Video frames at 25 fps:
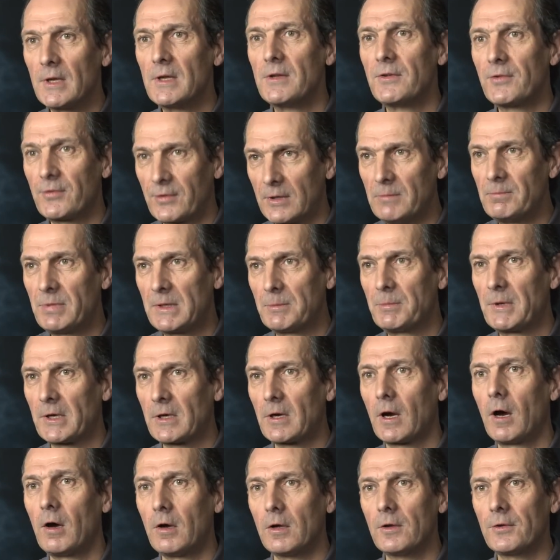simply
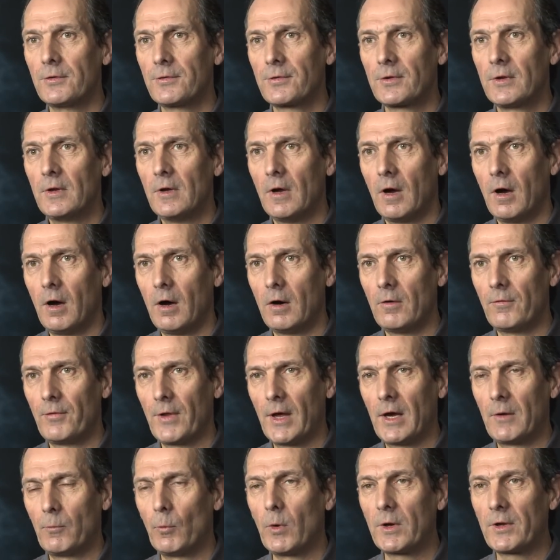because of
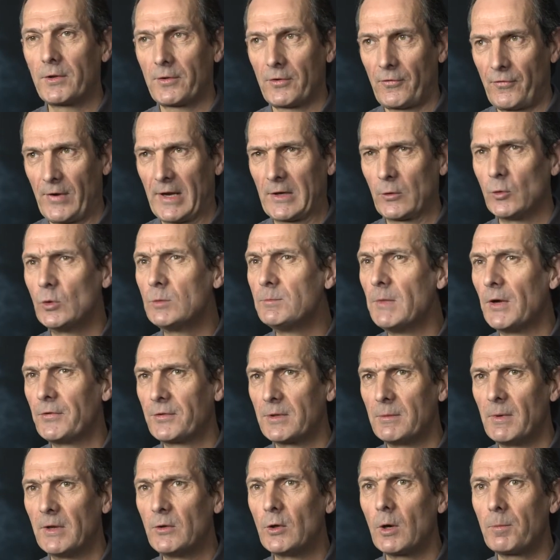what is almost
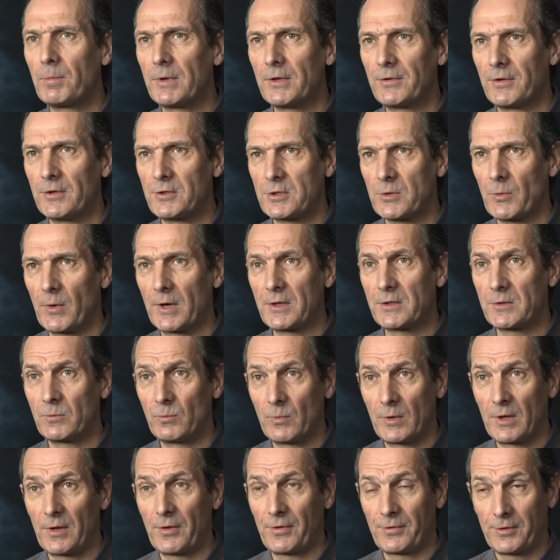a monopoly situation
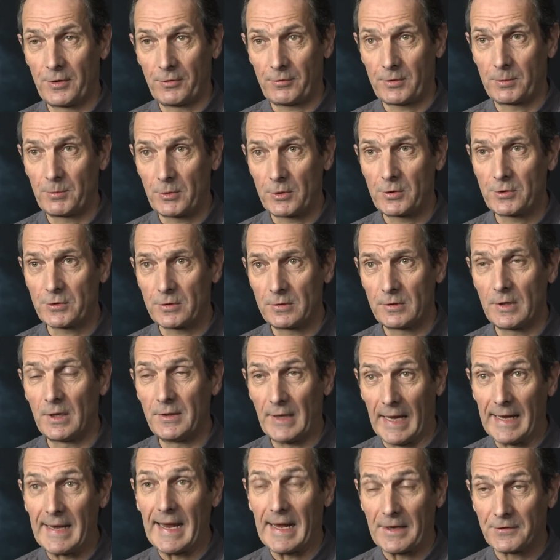with distribution
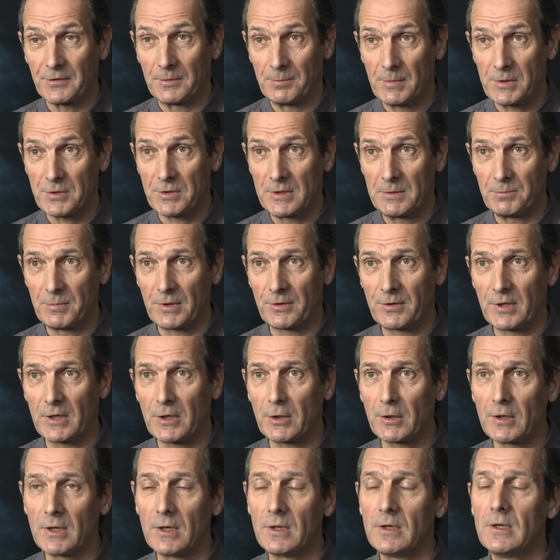and exhibition in
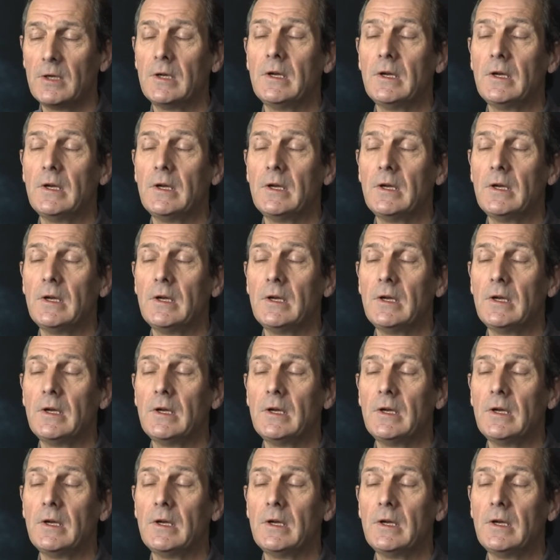particular.